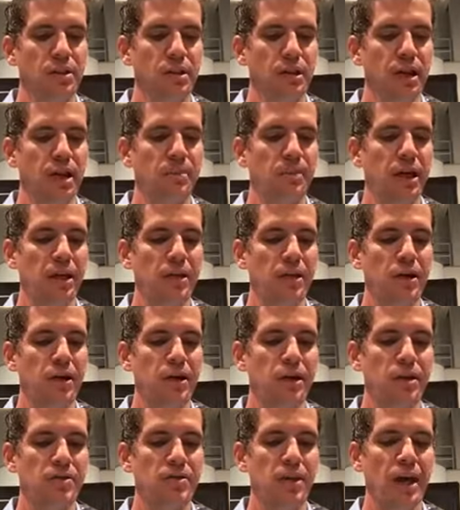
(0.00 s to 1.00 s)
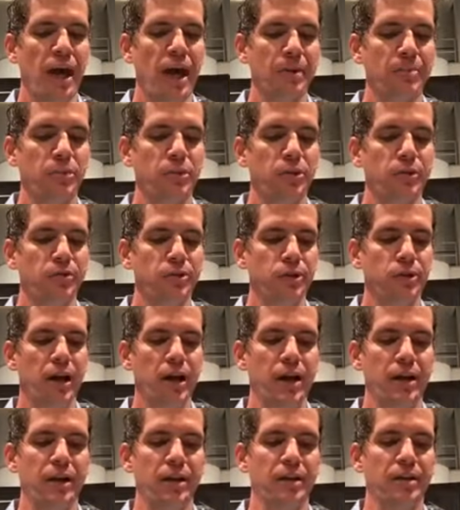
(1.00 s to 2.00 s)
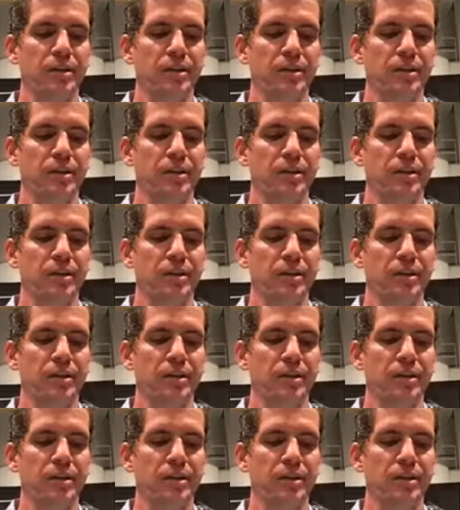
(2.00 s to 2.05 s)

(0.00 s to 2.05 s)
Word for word: And my law is the apple of your eye.